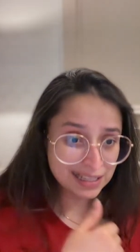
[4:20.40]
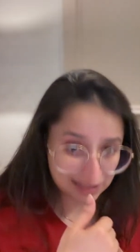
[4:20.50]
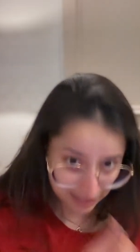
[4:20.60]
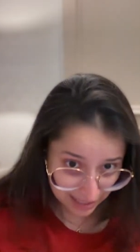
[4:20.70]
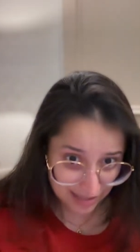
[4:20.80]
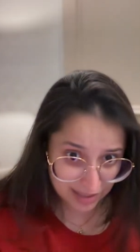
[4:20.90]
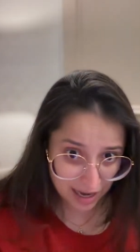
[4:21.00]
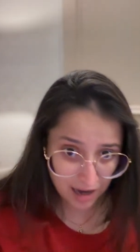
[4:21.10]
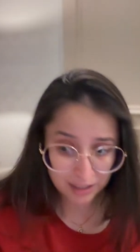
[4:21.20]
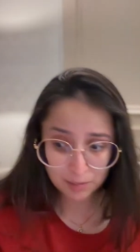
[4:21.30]
These
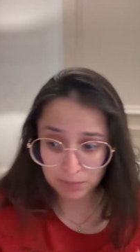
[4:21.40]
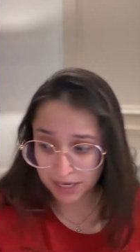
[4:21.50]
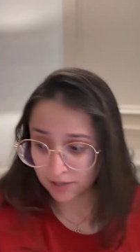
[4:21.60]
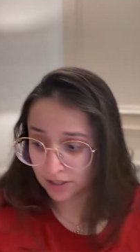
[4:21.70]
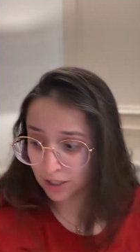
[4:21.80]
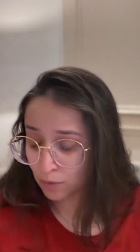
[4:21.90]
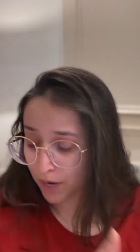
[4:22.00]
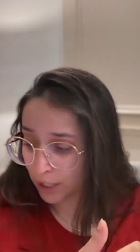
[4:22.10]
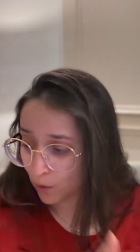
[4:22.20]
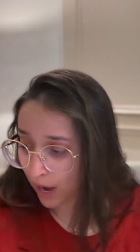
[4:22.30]
are the places where
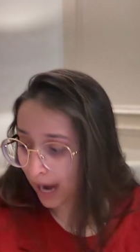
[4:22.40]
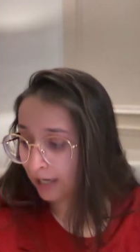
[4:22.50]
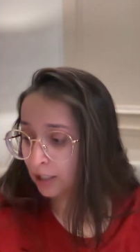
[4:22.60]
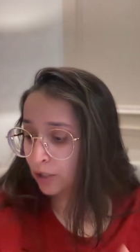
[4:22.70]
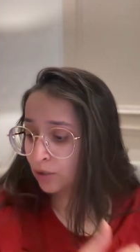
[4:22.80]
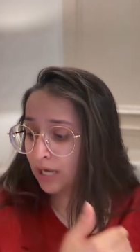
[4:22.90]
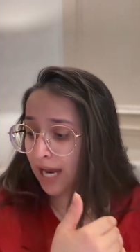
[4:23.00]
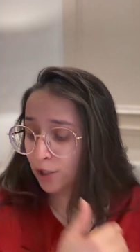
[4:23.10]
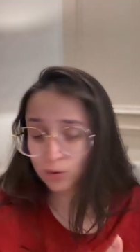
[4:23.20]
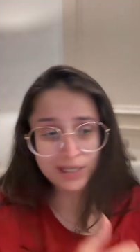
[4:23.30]
you
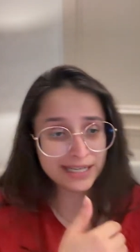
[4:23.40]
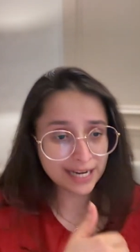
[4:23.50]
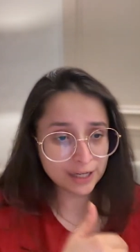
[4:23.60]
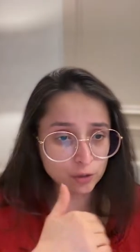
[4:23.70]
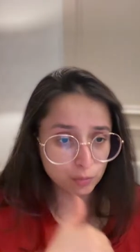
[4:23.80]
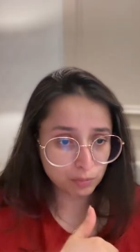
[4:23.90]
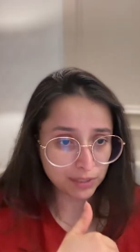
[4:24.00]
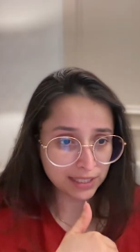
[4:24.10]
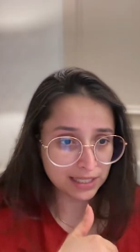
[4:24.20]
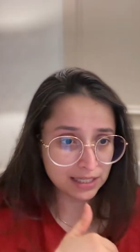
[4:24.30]
actually get to
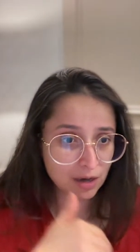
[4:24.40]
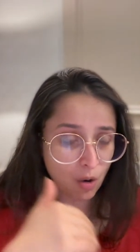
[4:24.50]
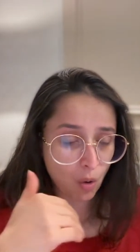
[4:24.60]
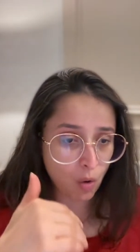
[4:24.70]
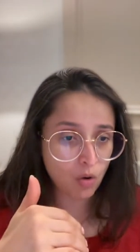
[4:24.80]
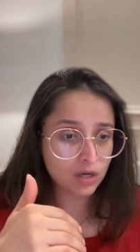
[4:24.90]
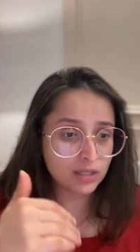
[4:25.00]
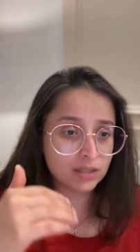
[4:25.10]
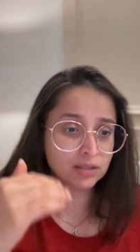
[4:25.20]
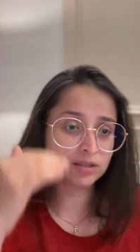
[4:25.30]
meet all
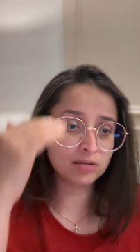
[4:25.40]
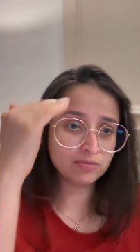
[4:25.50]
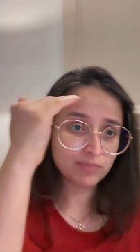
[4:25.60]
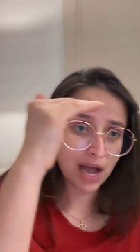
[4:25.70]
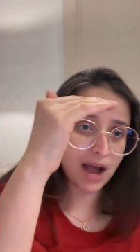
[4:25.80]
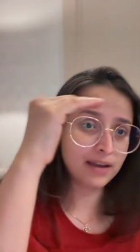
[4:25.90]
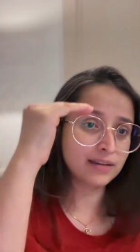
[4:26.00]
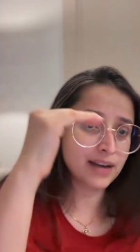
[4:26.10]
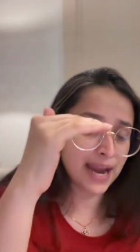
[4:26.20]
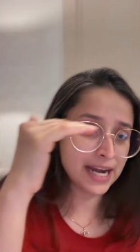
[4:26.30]
the
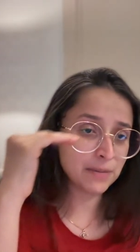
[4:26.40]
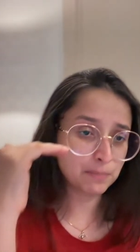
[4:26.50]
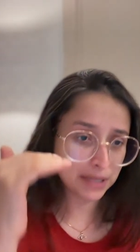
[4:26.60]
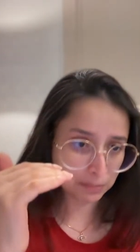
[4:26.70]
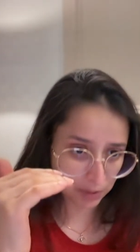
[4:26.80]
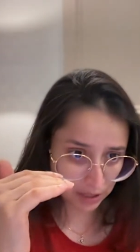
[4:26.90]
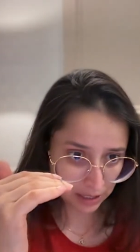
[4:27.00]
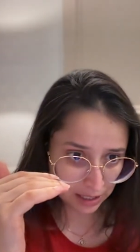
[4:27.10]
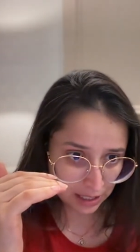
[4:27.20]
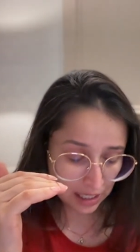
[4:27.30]
higher end people.
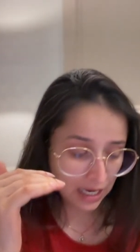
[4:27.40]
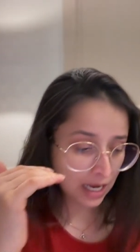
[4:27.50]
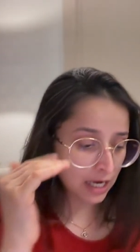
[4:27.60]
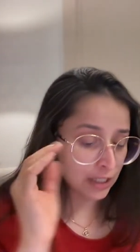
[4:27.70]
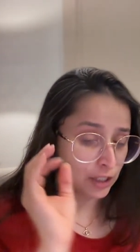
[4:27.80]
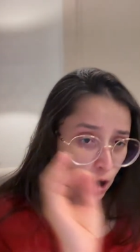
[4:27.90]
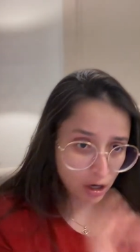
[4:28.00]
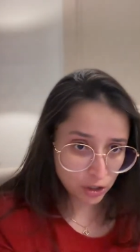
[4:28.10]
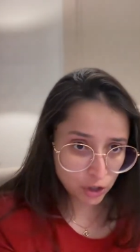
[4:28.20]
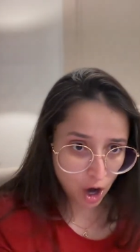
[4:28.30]

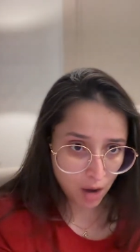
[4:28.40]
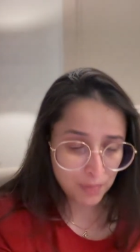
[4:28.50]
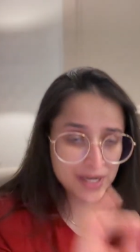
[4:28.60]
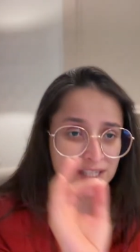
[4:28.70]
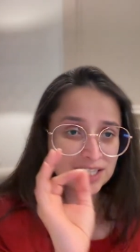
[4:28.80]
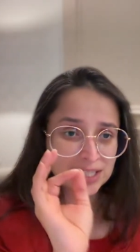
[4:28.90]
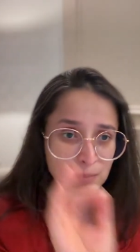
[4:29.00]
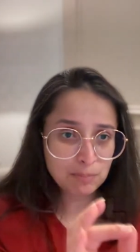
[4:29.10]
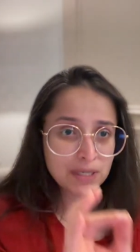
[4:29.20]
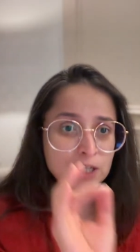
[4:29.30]
Your job is
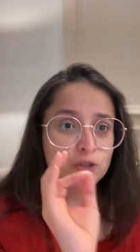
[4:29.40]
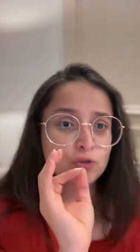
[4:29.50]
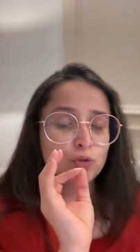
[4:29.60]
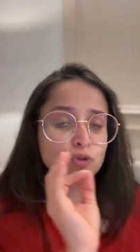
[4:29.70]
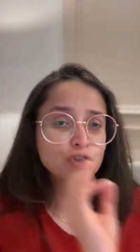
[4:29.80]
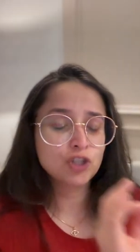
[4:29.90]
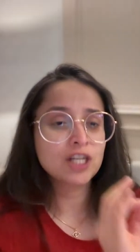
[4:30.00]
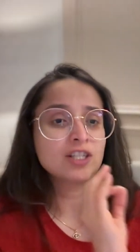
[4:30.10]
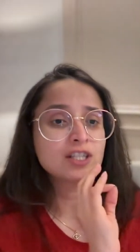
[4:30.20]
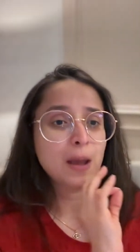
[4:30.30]
simply to just